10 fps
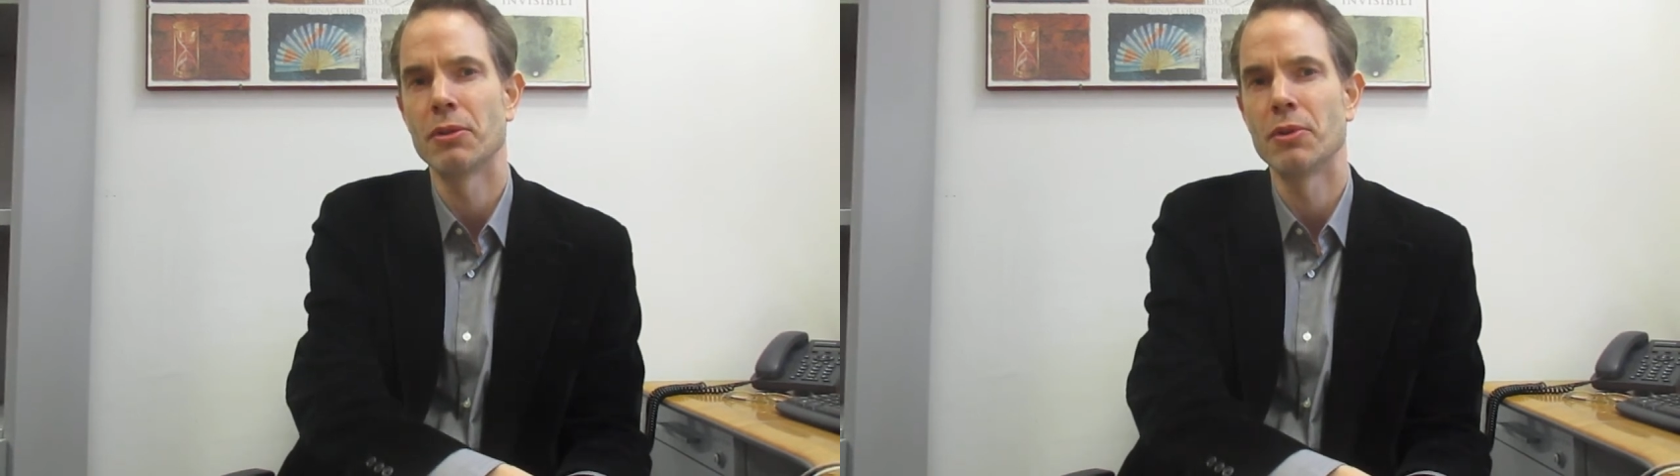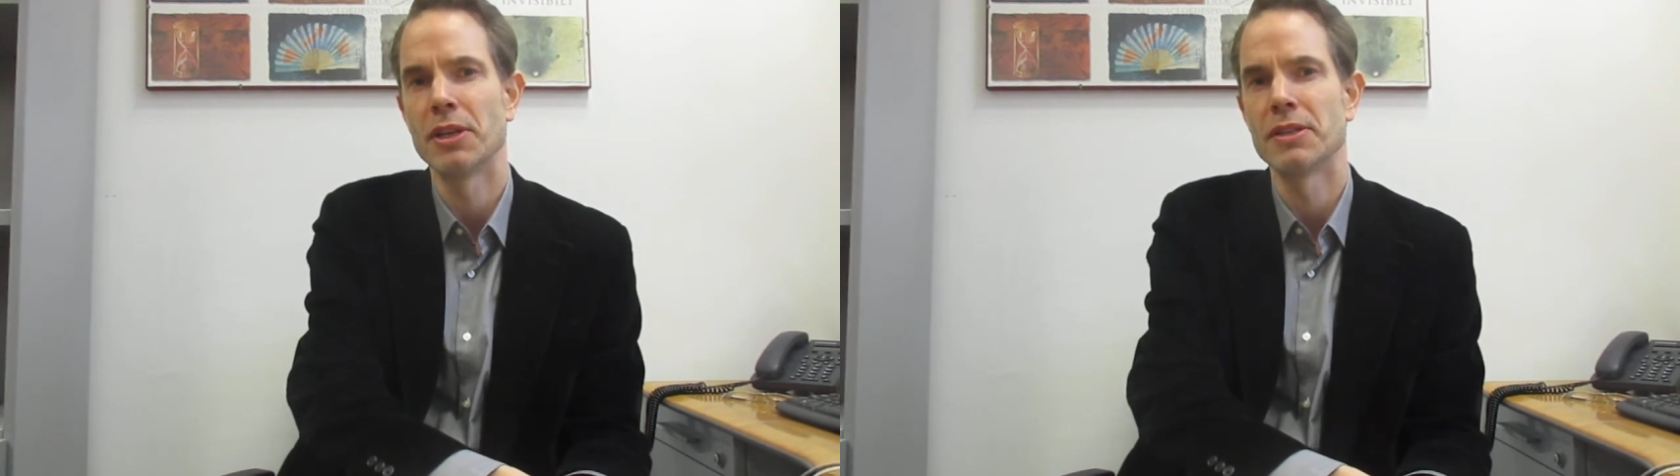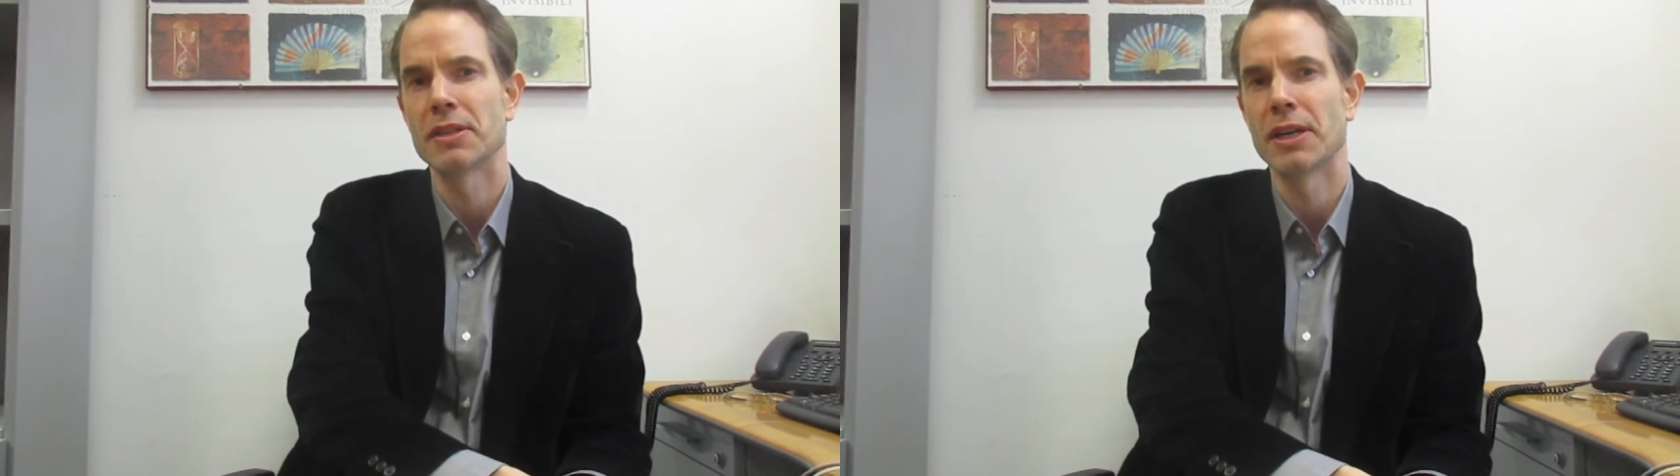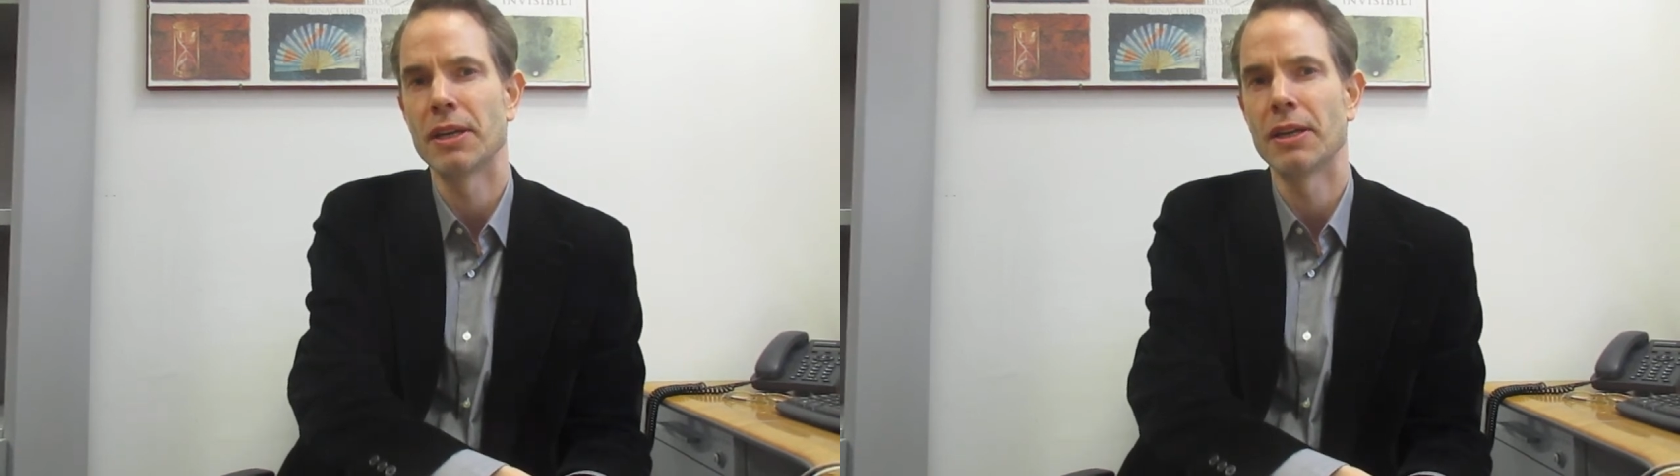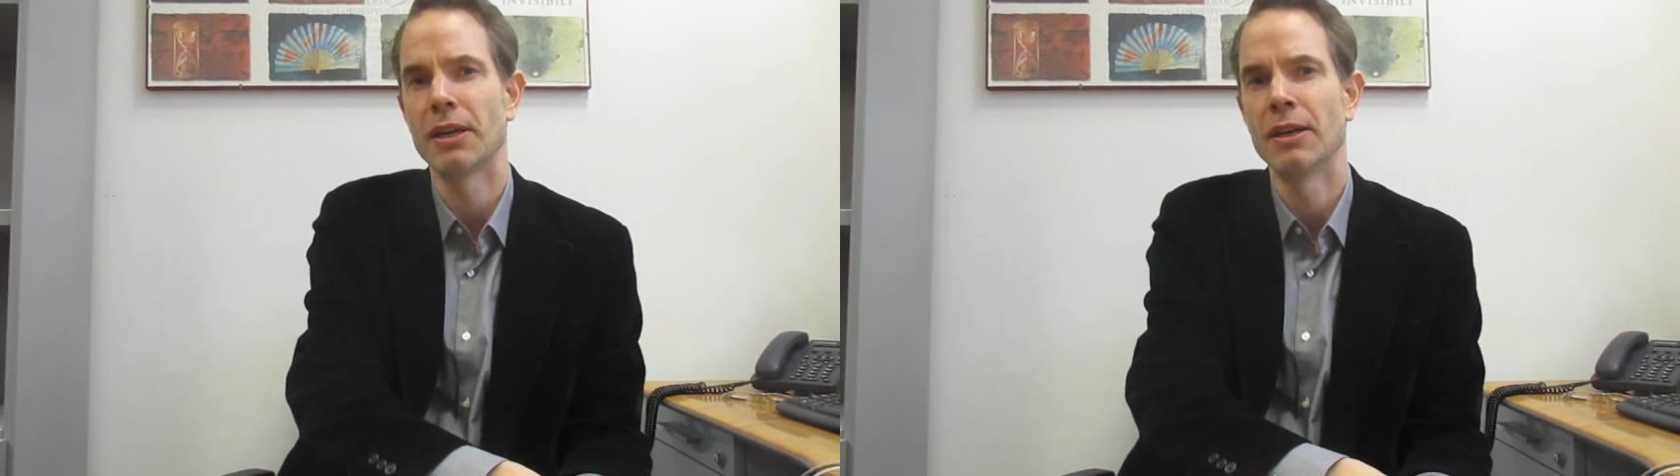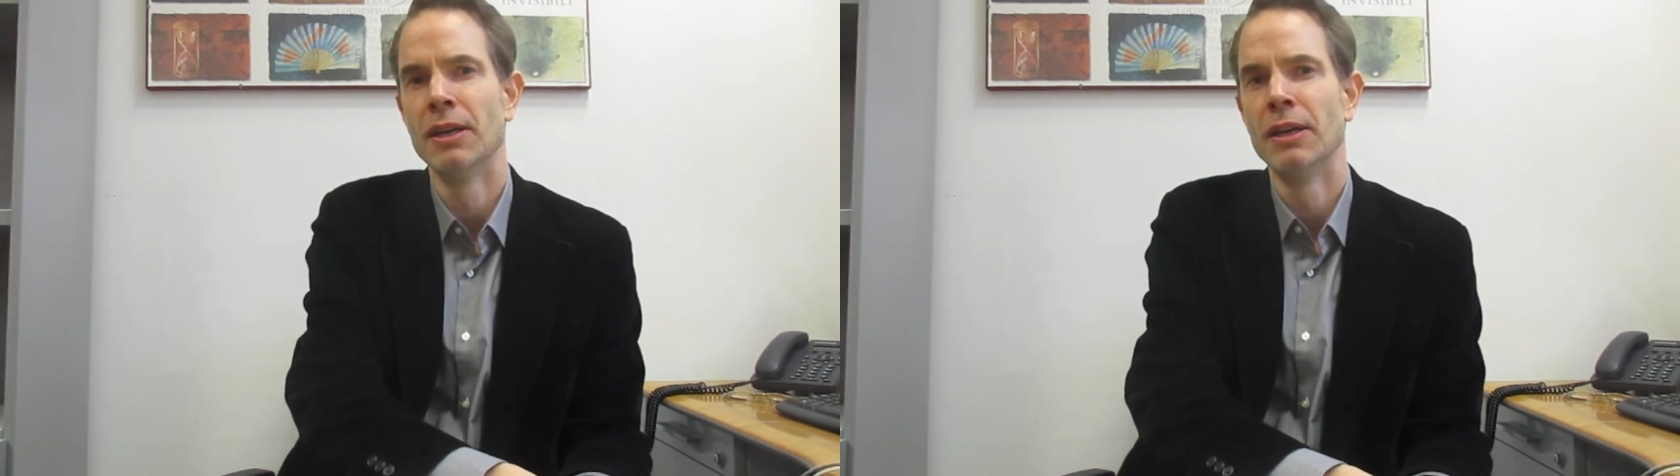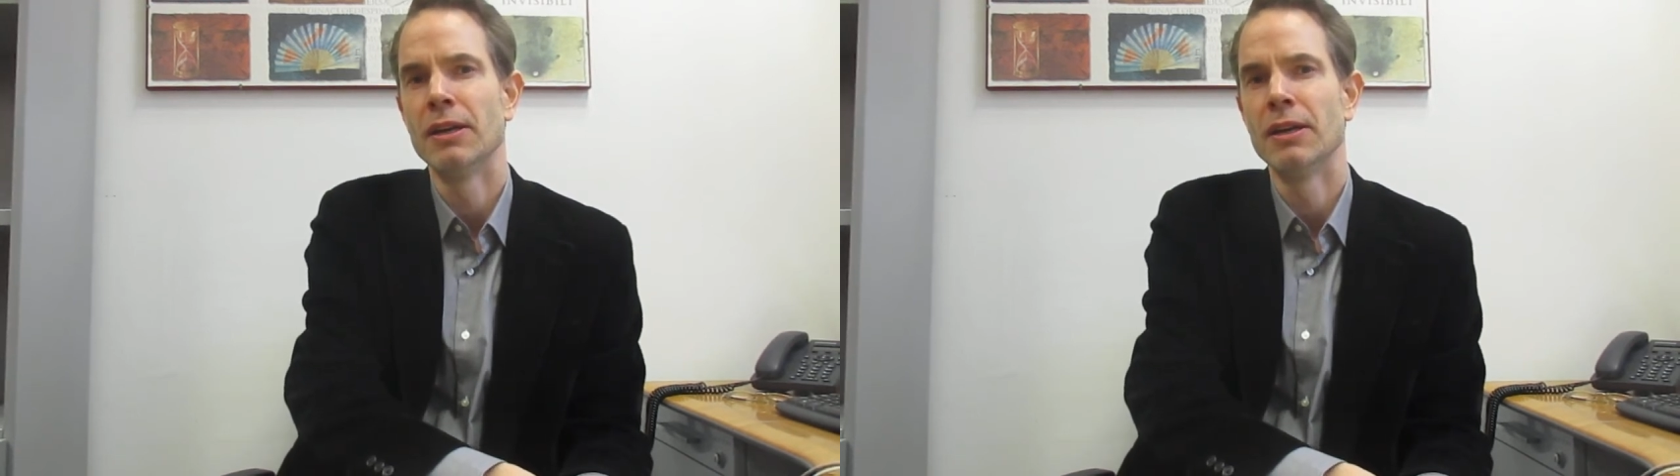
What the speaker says: in redesigning